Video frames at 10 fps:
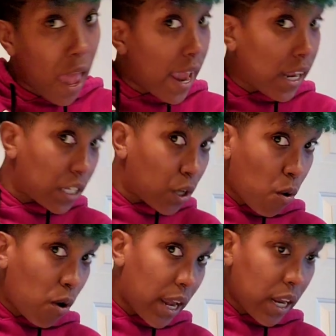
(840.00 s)
and just
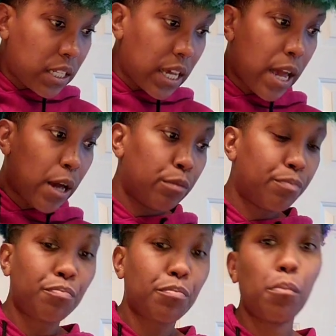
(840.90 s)
go ahead to
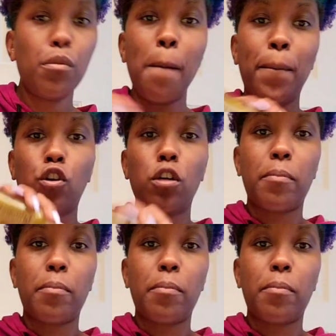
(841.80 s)
town. Pull it